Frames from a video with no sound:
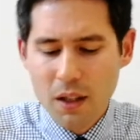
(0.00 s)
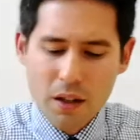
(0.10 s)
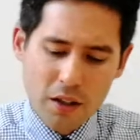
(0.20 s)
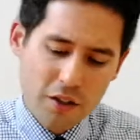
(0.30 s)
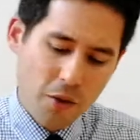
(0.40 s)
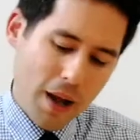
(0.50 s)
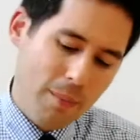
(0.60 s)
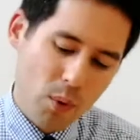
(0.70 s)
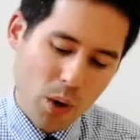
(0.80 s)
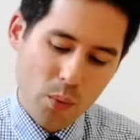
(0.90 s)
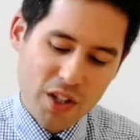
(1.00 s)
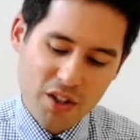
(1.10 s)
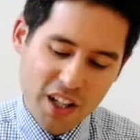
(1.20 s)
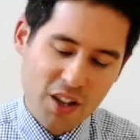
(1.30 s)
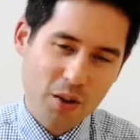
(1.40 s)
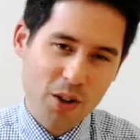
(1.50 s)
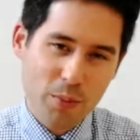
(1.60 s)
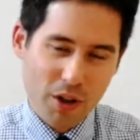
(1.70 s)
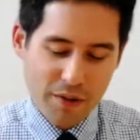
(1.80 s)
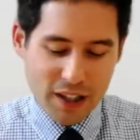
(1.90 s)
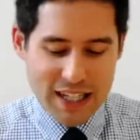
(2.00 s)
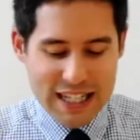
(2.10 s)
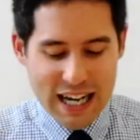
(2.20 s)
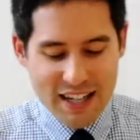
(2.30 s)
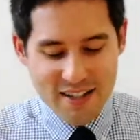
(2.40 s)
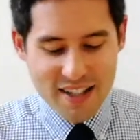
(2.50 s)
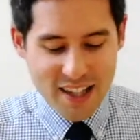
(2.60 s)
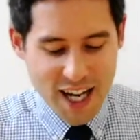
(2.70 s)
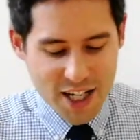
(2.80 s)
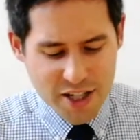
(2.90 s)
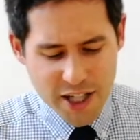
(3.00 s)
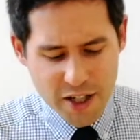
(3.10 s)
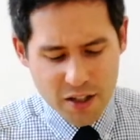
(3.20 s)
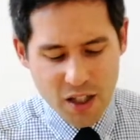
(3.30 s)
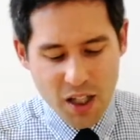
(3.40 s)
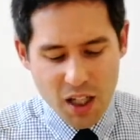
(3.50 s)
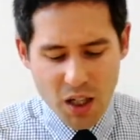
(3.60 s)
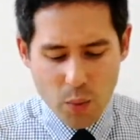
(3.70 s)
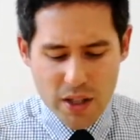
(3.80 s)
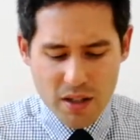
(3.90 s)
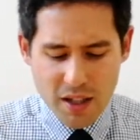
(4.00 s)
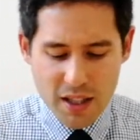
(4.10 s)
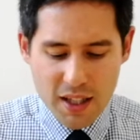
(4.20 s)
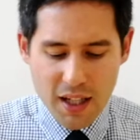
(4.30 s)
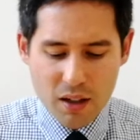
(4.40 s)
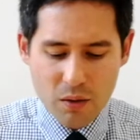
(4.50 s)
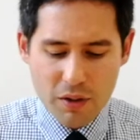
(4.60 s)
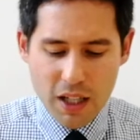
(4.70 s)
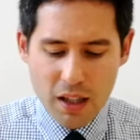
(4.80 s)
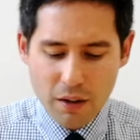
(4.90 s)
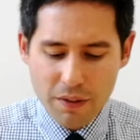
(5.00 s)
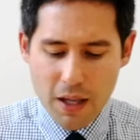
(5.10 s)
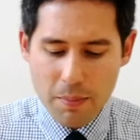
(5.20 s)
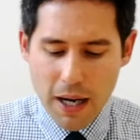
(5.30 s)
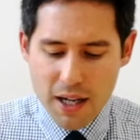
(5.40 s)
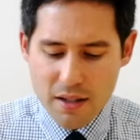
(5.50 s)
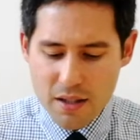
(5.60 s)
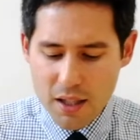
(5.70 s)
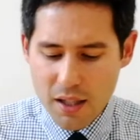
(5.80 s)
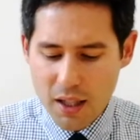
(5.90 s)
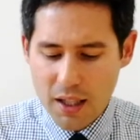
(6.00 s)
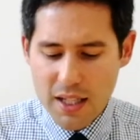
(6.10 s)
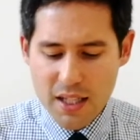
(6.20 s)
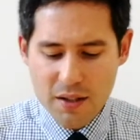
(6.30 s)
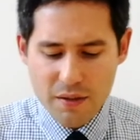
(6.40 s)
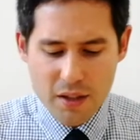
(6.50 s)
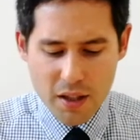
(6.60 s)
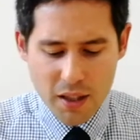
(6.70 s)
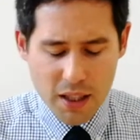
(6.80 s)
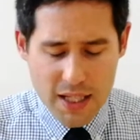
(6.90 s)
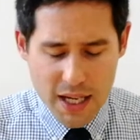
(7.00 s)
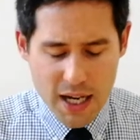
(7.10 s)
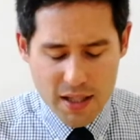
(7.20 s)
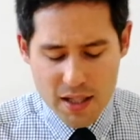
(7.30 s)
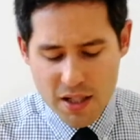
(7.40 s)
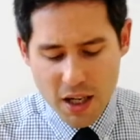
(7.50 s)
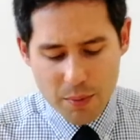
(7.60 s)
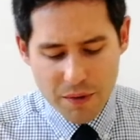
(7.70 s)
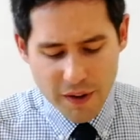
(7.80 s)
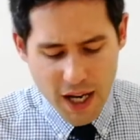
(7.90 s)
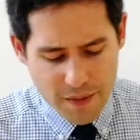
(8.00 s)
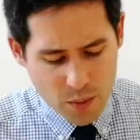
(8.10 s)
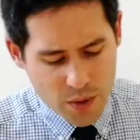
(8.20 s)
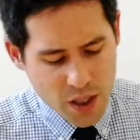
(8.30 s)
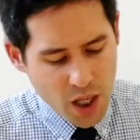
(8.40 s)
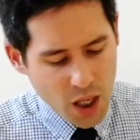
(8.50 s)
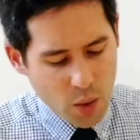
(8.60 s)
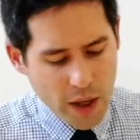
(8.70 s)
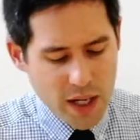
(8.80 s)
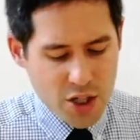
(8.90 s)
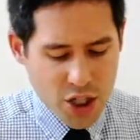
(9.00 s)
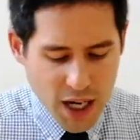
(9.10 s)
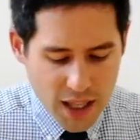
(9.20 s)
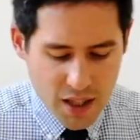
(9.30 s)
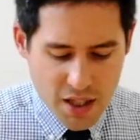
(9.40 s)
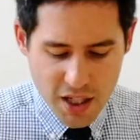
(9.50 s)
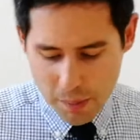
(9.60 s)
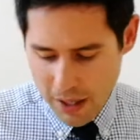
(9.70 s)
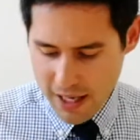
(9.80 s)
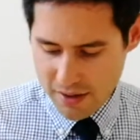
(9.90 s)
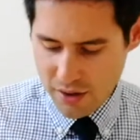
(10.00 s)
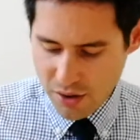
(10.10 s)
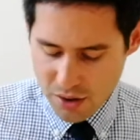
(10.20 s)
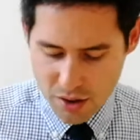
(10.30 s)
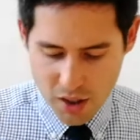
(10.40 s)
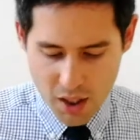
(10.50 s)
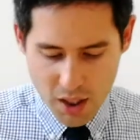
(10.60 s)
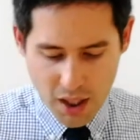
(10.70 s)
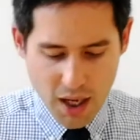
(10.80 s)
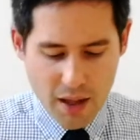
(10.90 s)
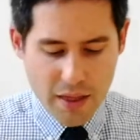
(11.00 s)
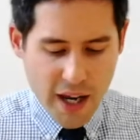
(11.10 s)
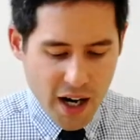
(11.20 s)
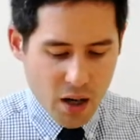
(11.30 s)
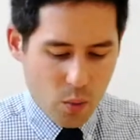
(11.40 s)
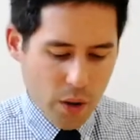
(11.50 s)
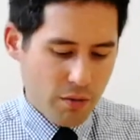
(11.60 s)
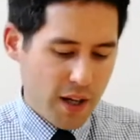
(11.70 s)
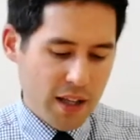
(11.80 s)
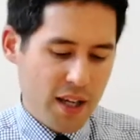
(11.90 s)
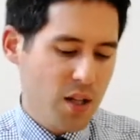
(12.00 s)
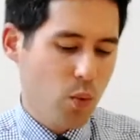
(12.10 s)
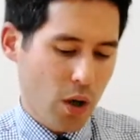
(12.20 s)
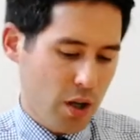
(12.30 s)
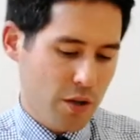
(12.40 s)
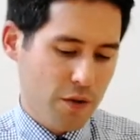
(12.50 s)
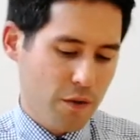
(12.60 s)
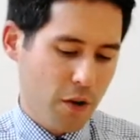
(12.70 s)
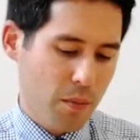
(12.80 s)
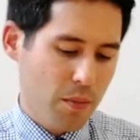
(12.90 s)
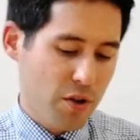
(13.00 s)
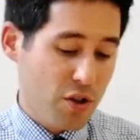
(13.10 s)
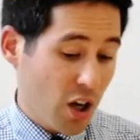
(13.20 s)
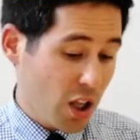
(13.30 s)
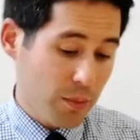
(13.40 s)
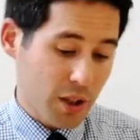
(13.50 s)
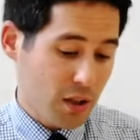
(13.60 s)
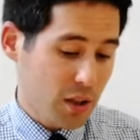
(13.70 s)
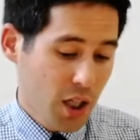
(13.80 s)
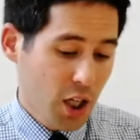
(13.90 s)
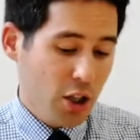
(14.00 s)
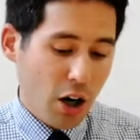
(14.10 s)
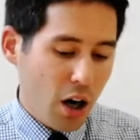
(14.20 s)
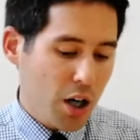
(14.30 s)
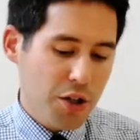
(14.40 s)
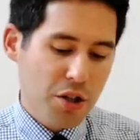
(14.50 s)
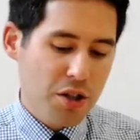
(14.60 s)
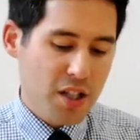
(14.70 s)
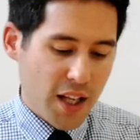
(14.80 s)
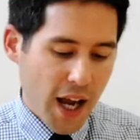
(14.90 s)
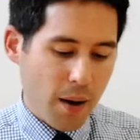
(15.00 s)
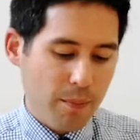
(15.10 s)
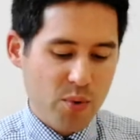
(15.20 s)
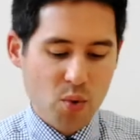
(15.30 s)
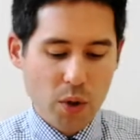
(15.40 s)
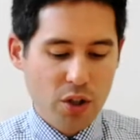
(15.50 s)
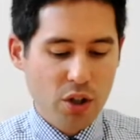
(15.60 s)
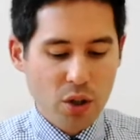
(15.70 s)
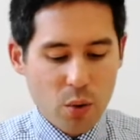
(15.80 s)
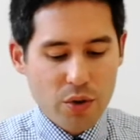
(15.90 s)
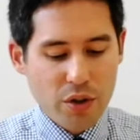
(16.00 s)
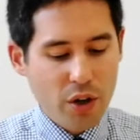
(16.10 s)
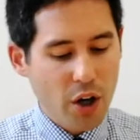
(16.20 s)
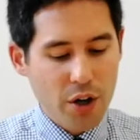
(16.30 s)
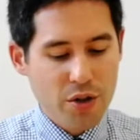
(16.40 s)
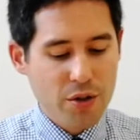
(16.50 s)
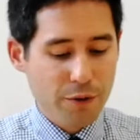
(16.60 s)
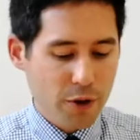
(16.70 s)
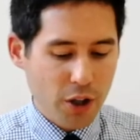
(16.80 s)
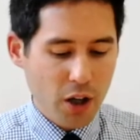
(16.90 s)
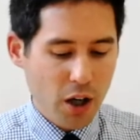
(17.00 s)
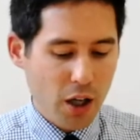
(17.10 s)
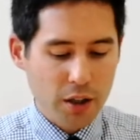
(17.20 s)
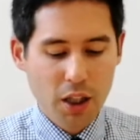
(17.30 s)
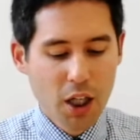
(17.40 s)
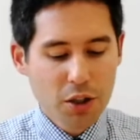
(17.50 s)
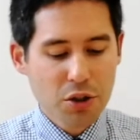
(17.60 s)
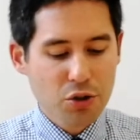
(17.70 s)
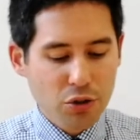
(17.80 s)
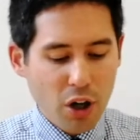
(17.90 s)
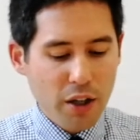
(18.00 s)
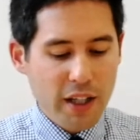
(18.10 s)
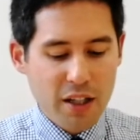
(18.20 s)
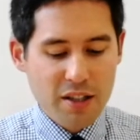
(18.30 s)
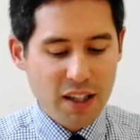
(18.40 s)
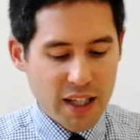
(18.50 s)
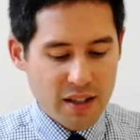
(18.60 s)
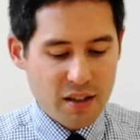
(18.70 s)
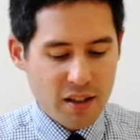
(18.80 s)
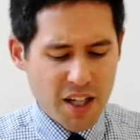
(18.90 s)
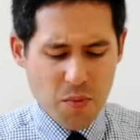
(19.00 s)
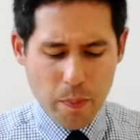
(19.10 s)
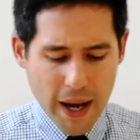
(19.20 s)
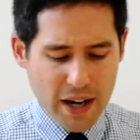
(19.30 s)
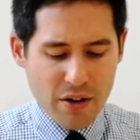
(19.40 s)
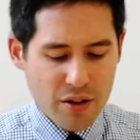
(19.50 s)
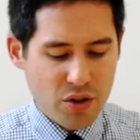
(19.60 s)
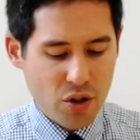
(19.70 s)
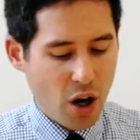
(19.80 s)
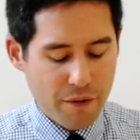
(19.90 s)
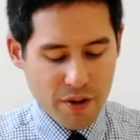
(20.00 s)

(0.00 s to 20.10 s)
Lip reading: You remember when we studied the book of Ecclesiastes last year, and we studied that really lovely passage in Ecclesiastes chapter 5. It was quite a challenging passage. And there we read these words from Solomon. Guard your steps when you go to the house of God. To draw near to listen is better than to offer the